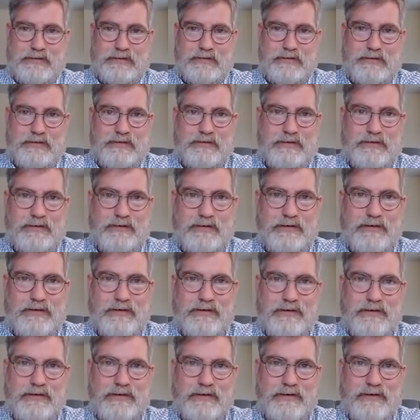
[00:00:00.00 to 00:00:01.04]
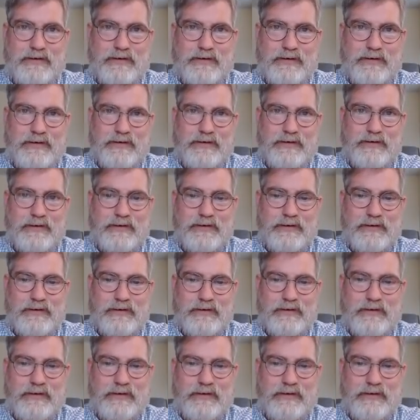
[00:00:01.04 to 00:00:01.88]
(silence)